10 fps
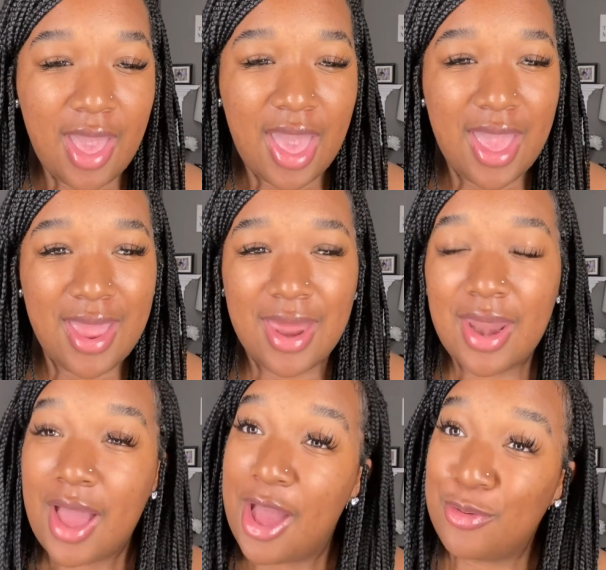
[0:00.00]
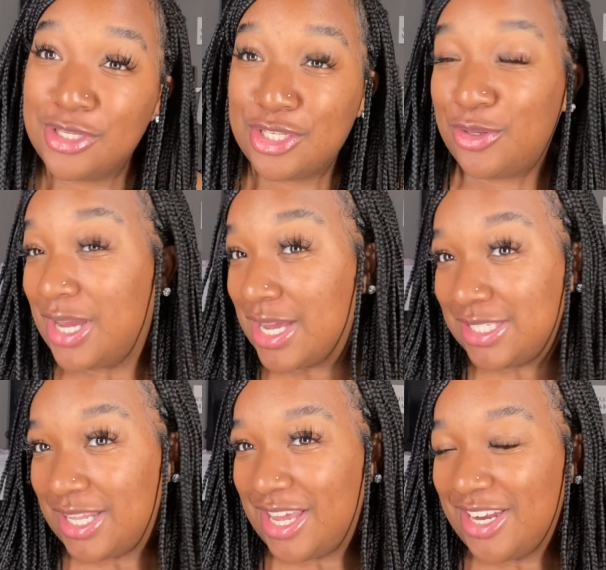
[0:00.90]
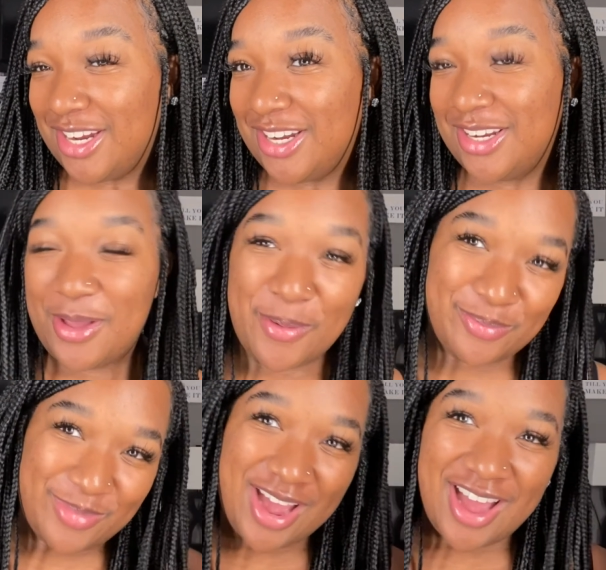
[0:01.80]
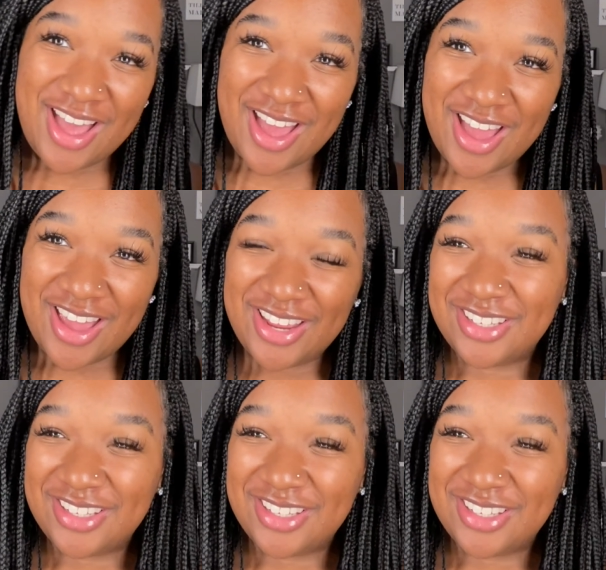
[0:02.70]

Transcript: And I will see you guys later. Bye.